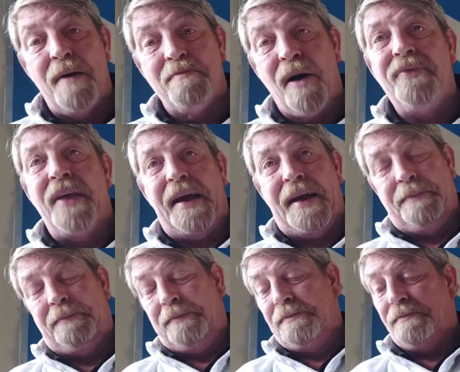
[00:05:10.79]
Monday.
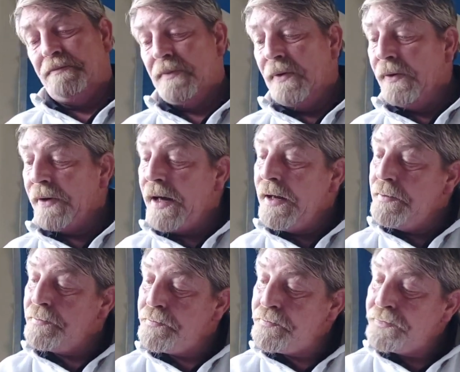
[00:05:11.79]
All right.